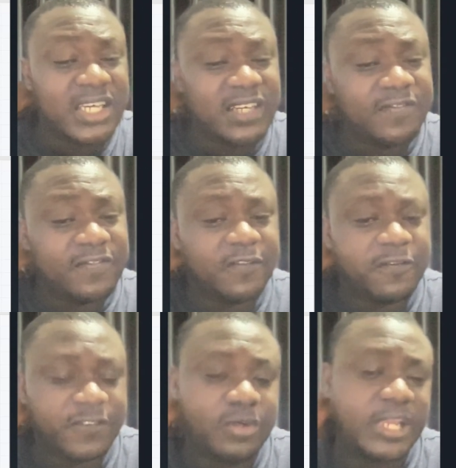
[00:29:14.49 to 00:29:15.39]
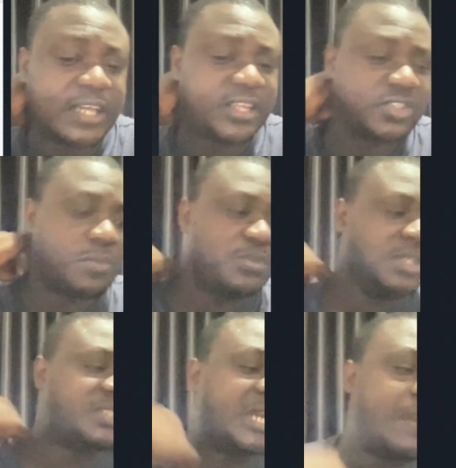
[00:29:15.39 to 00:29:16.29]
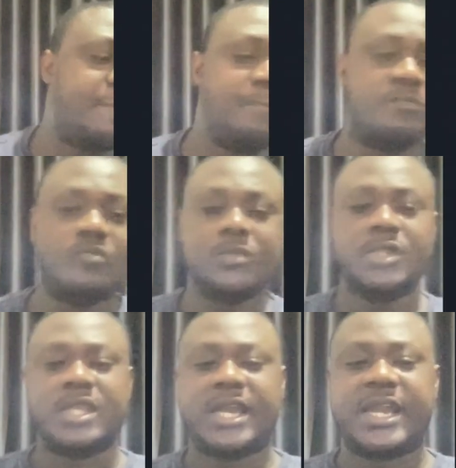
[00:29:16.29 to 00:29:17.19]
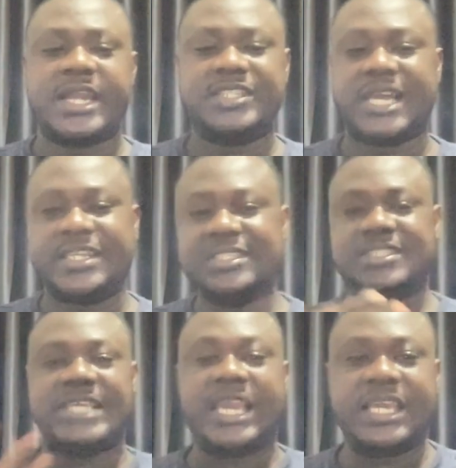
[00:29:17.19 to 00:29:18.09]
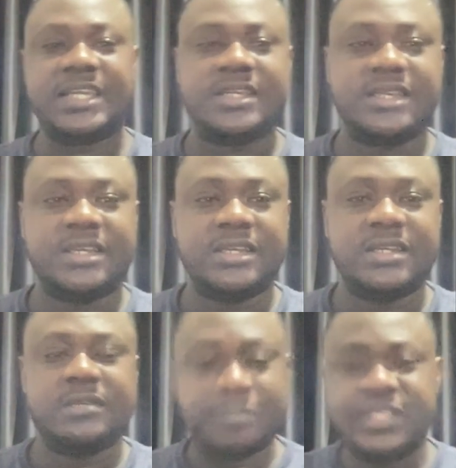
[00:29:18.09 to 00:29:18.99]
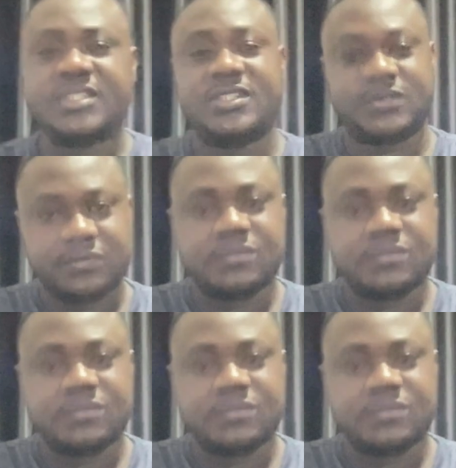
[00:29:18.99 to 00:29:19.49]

If you feel like there's some things that I didn't say, please